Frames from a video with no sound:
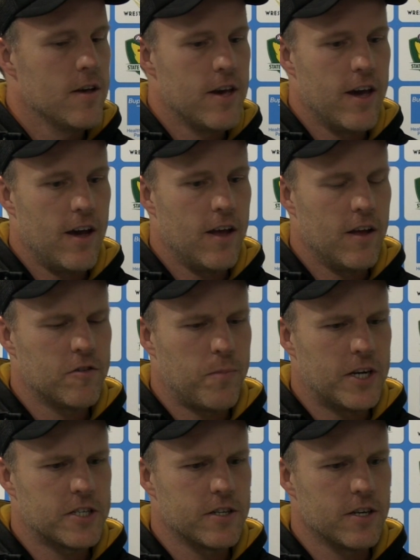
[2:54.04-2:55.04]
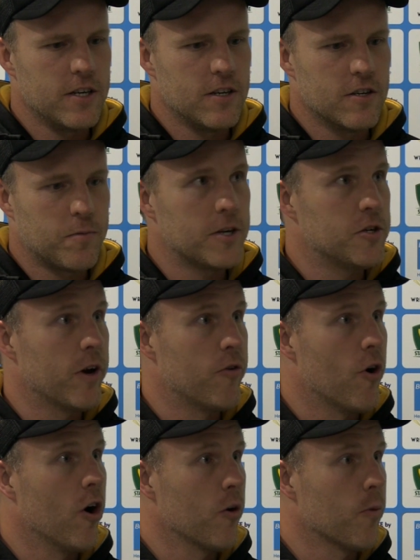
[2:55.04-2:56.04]
Yeah, especially
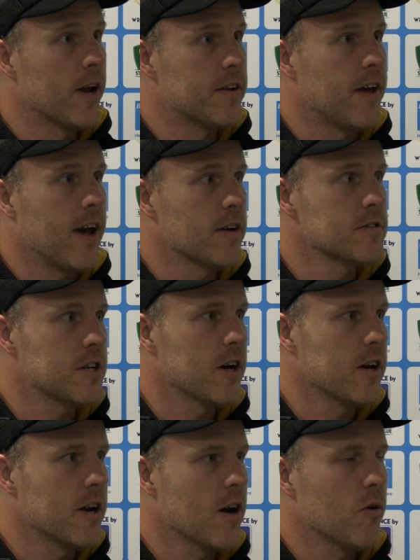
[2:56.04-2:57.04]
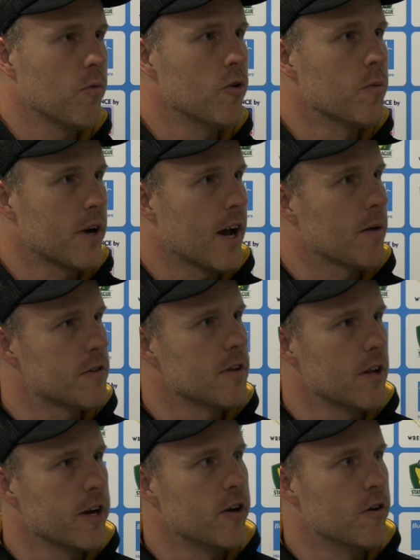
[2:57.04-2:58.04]
when Ryan went down. So Will becomes
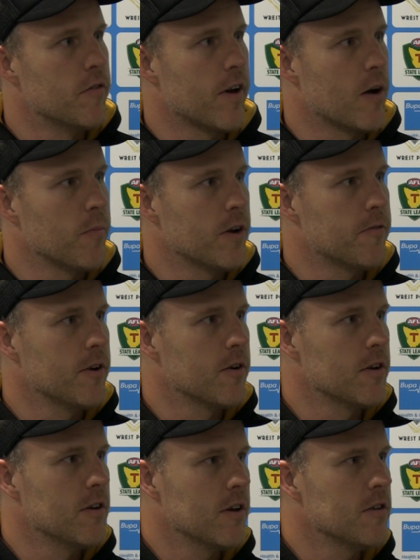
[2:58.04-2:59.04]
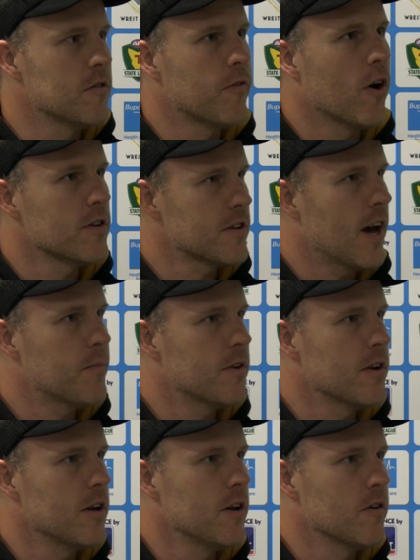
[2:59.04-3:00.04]
the leader of our midfield. He's a vice
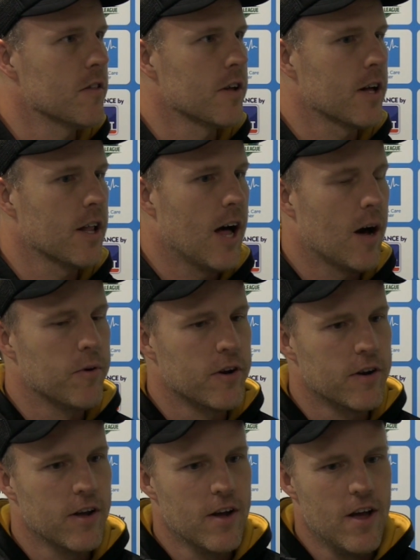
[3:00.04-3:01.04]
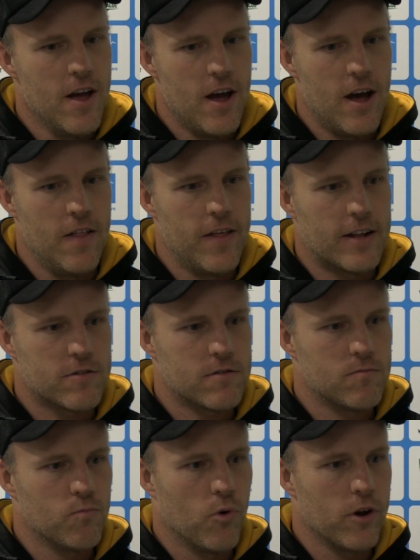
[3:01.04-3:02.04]
captain here at the club, and
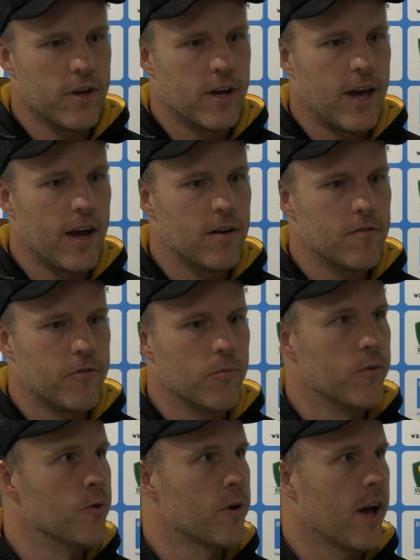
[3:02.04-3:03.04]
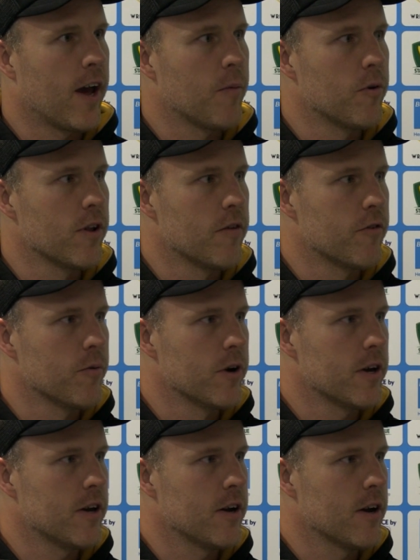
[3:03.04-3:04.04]
that's what you get from Will Campbell every week.